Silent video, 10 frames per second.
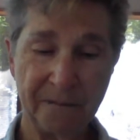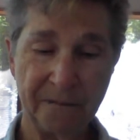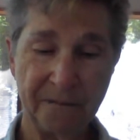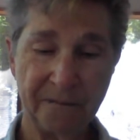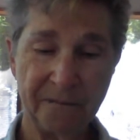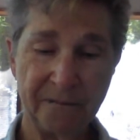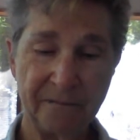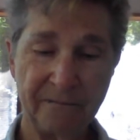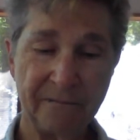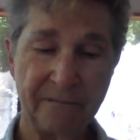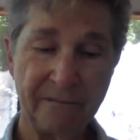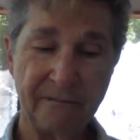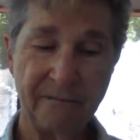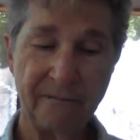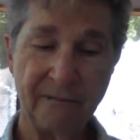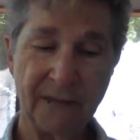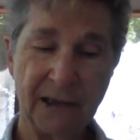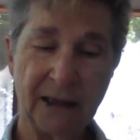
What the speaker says: (no one is talking)